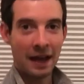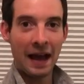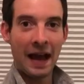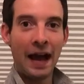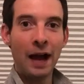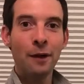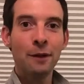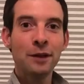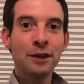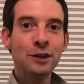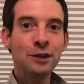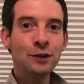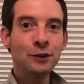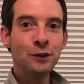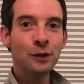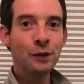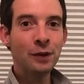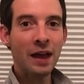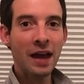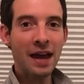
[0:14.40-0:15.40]
How can you
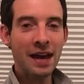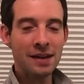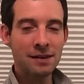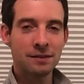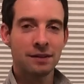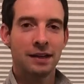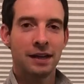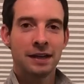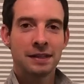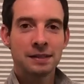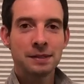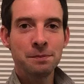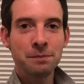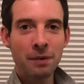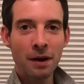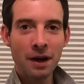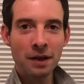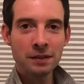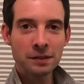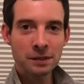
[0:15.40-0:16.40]
do that? It's
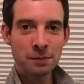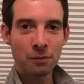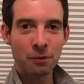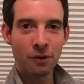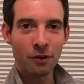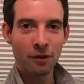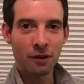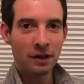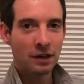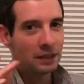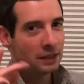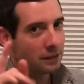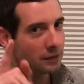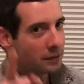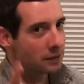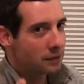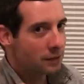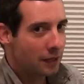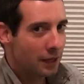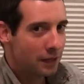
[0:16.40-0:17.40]
impossible.
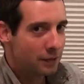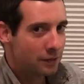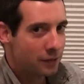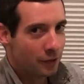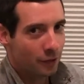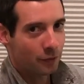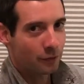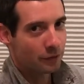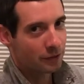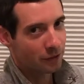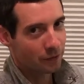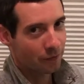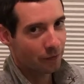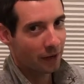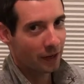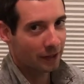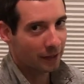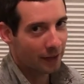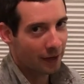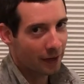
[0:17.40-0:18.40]
Stay tuned to
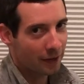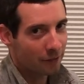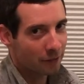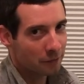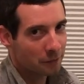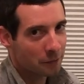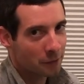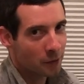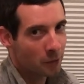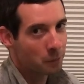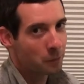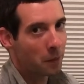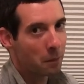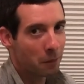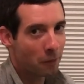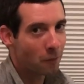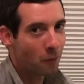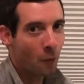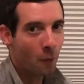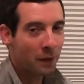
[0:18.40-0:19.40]
find out. But
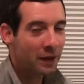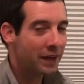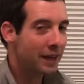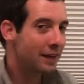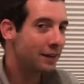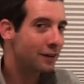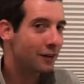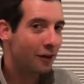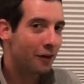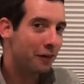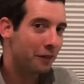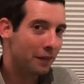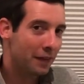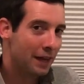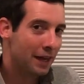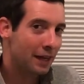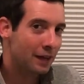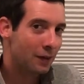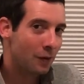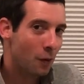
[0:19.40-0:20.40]
before we get into all
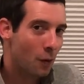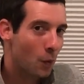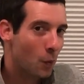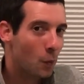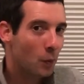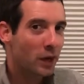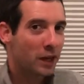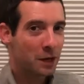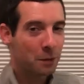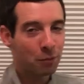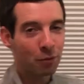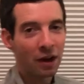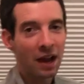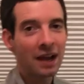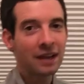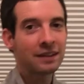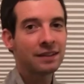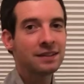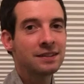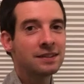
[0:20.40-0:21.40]
that, we're going to
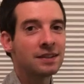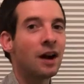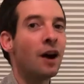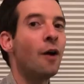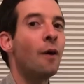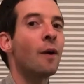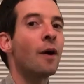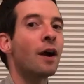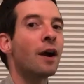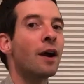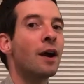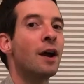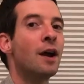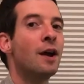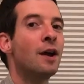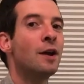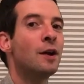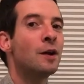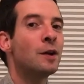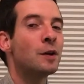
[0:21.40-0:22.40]
practice our
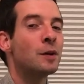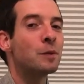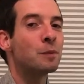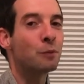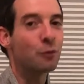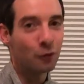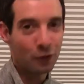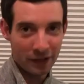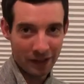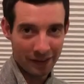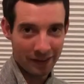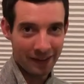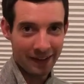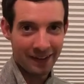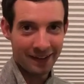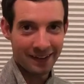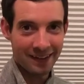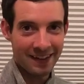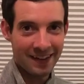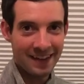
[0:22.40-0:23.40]
breathing.